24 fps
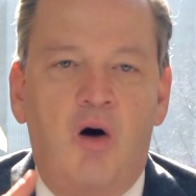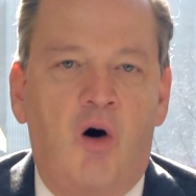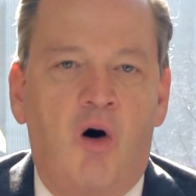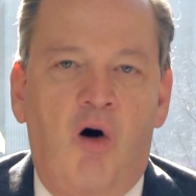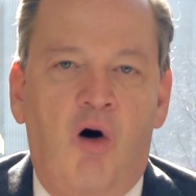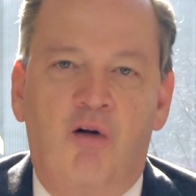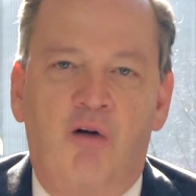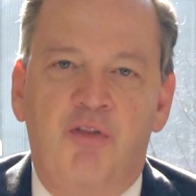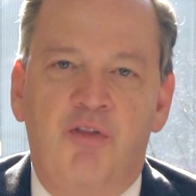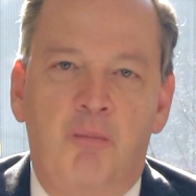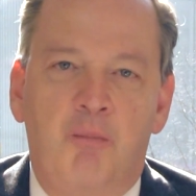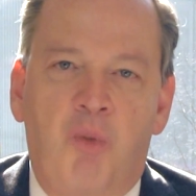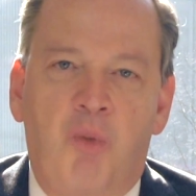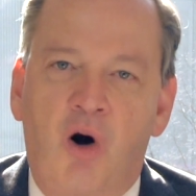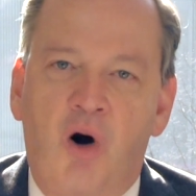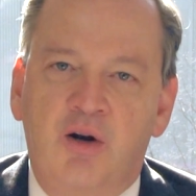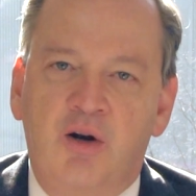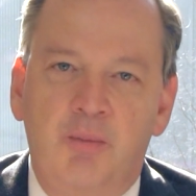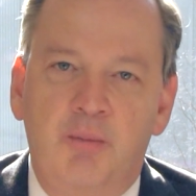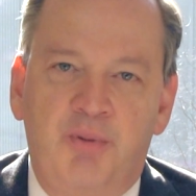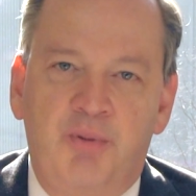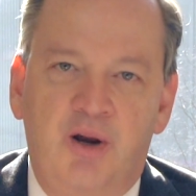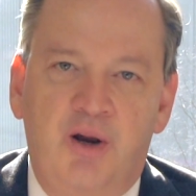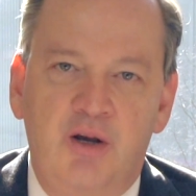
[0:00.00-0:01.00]
All the
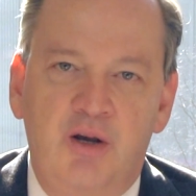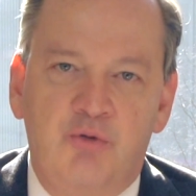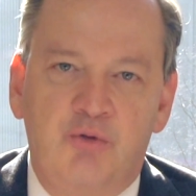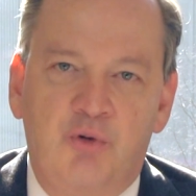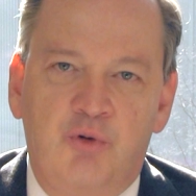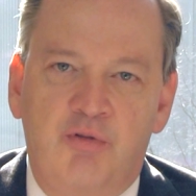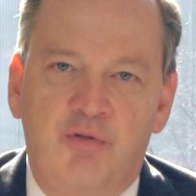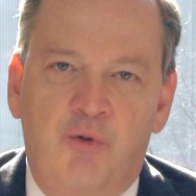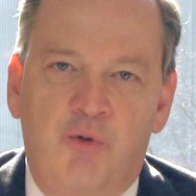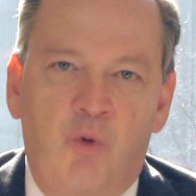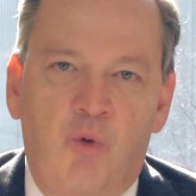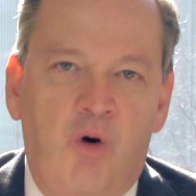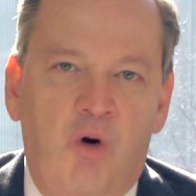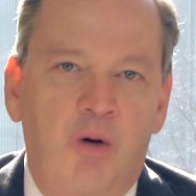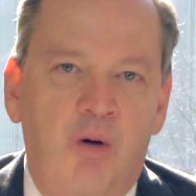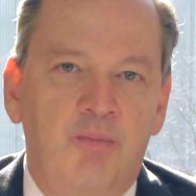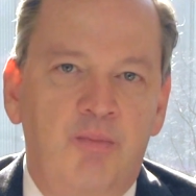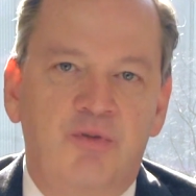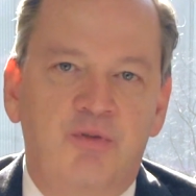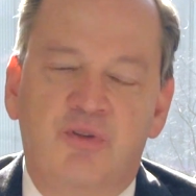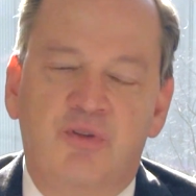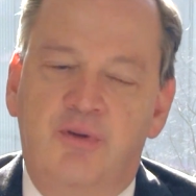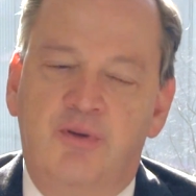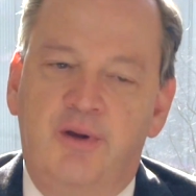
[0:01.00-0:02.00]
marketplace
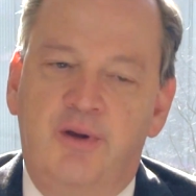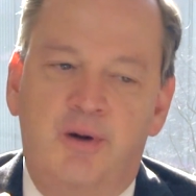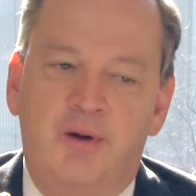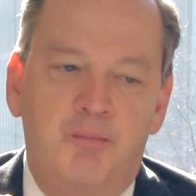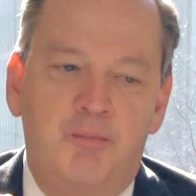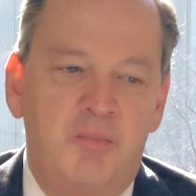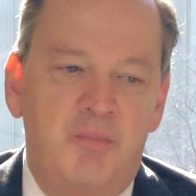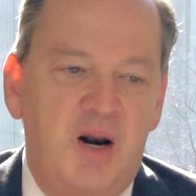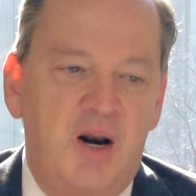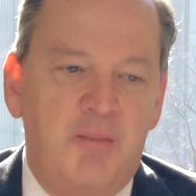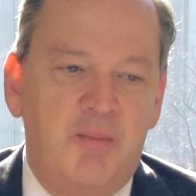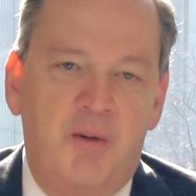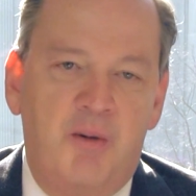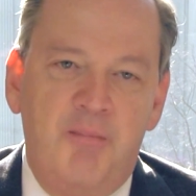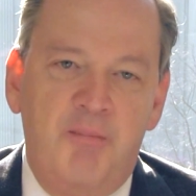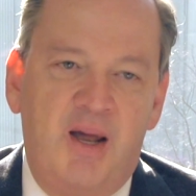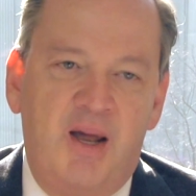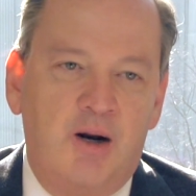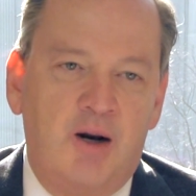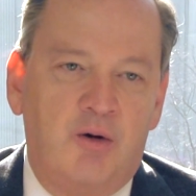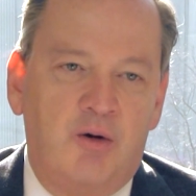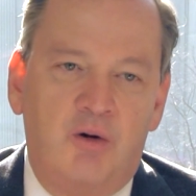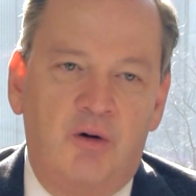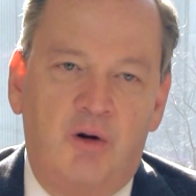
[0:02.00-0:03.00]
reforms, the minimum
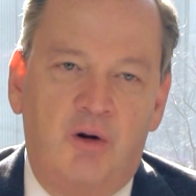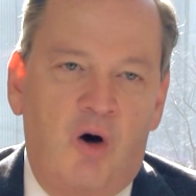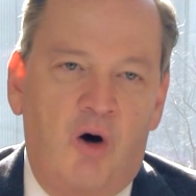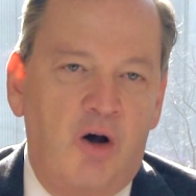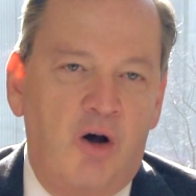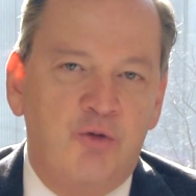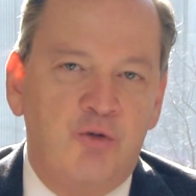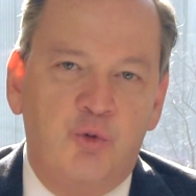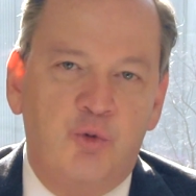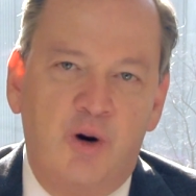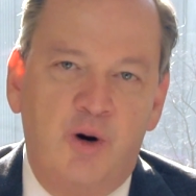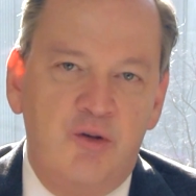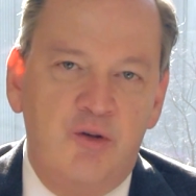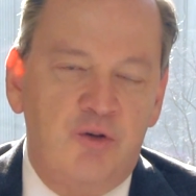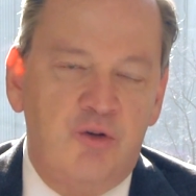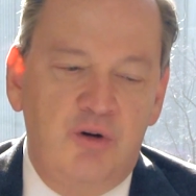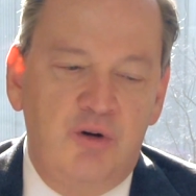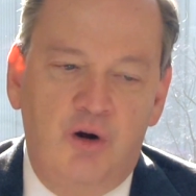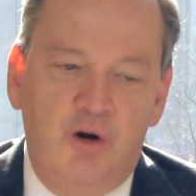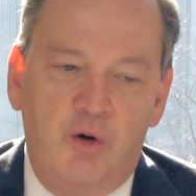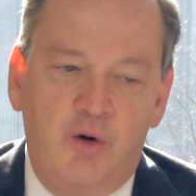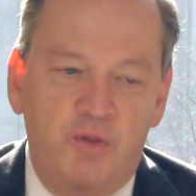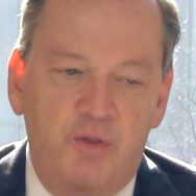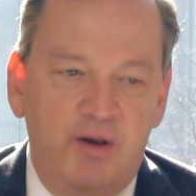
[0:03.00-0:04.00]
medical loss
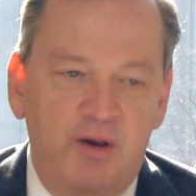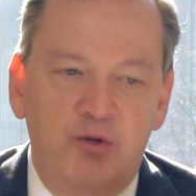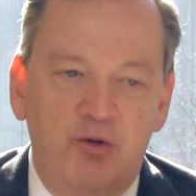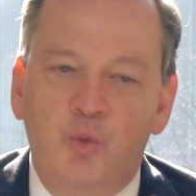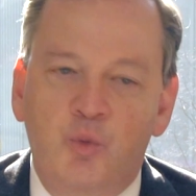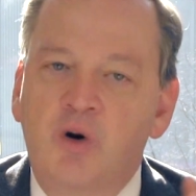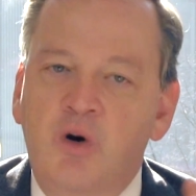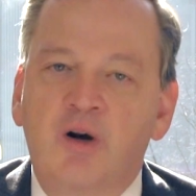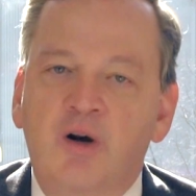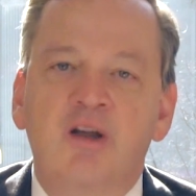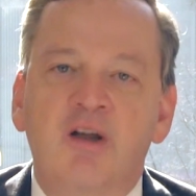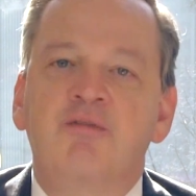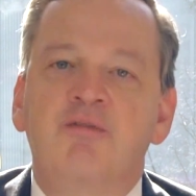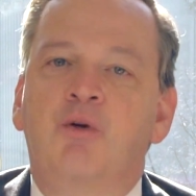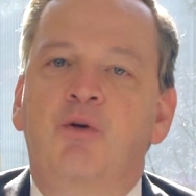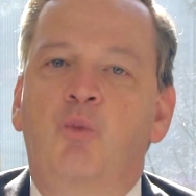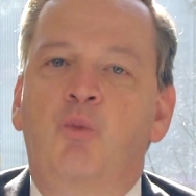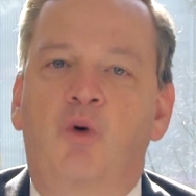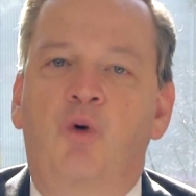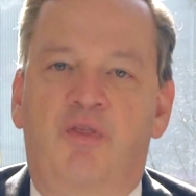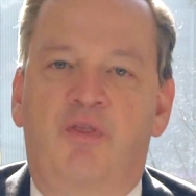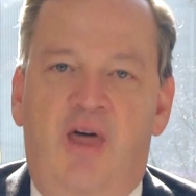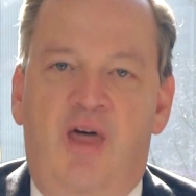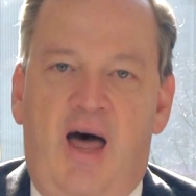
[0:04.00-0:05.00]
ratio things, we're
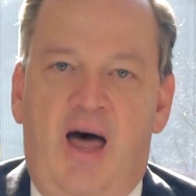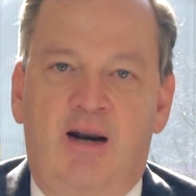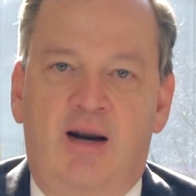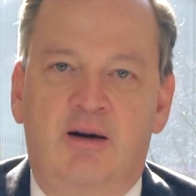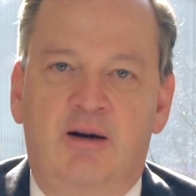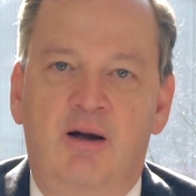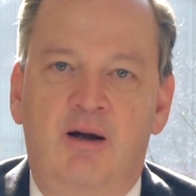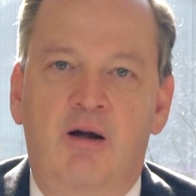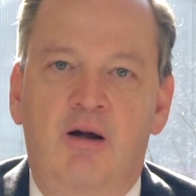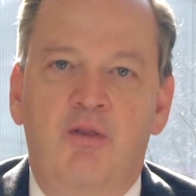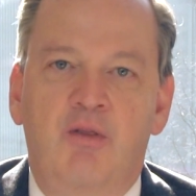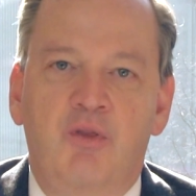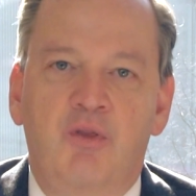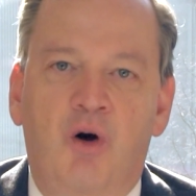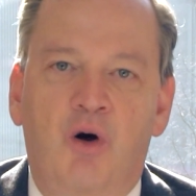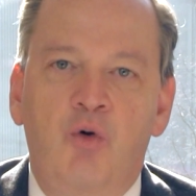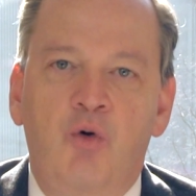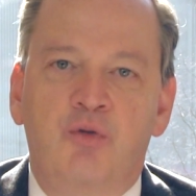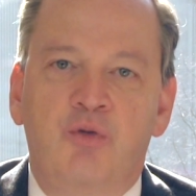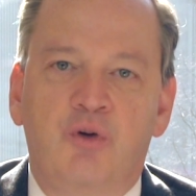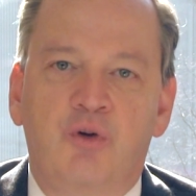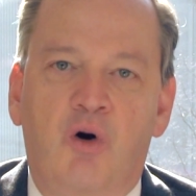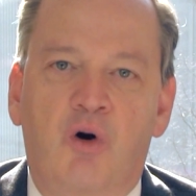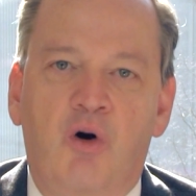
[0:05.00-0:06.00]
living with that.
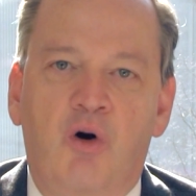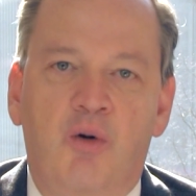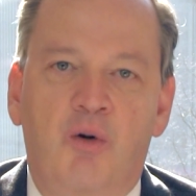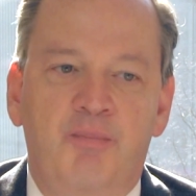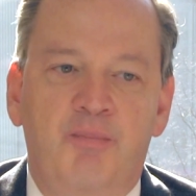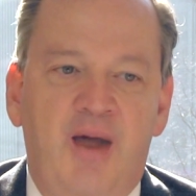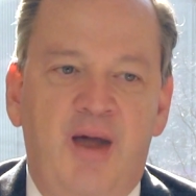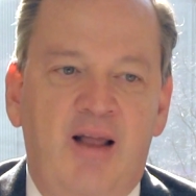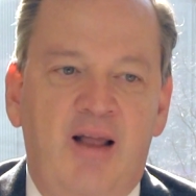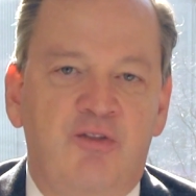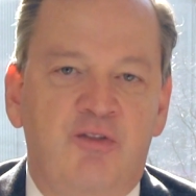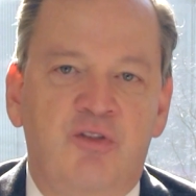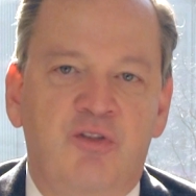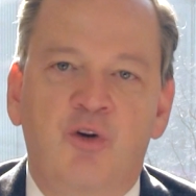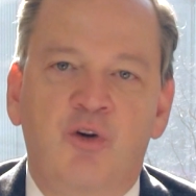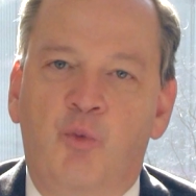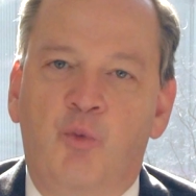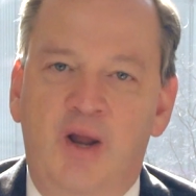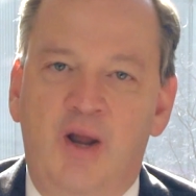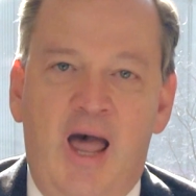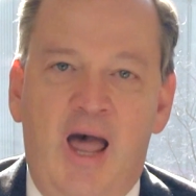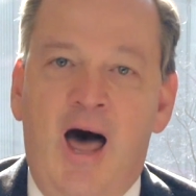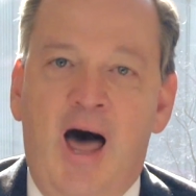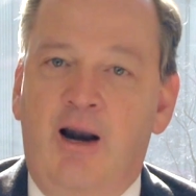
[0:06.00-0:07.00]
That's the
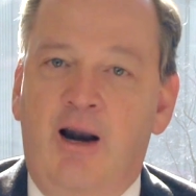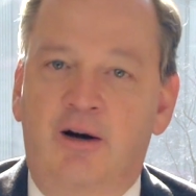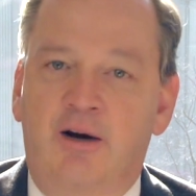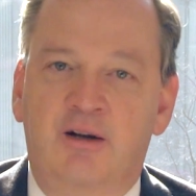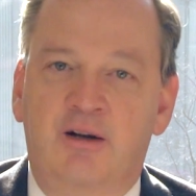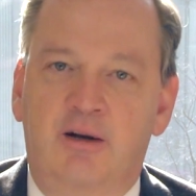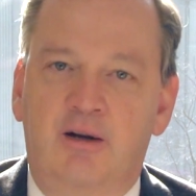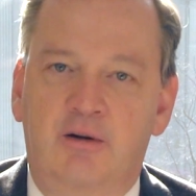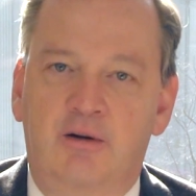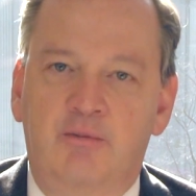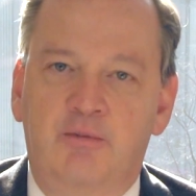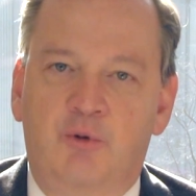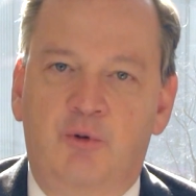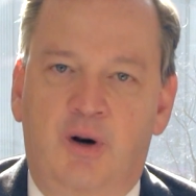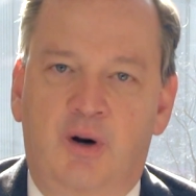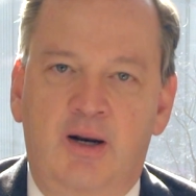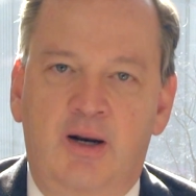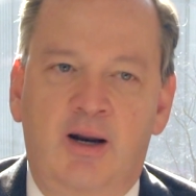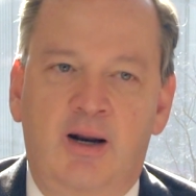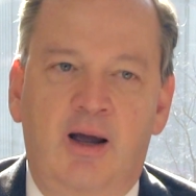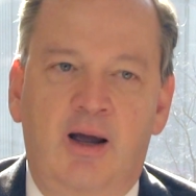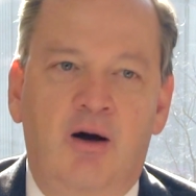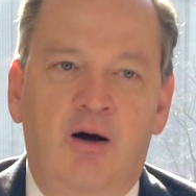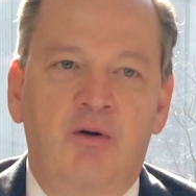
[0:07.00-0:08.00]
reality
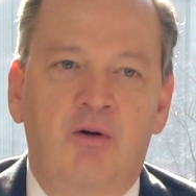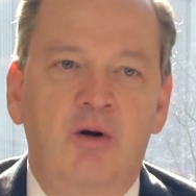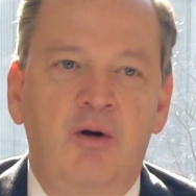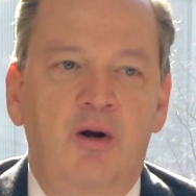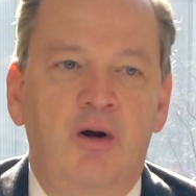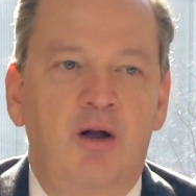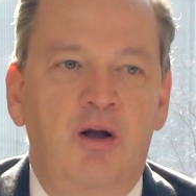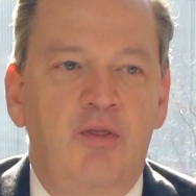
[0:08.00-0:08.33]
right now.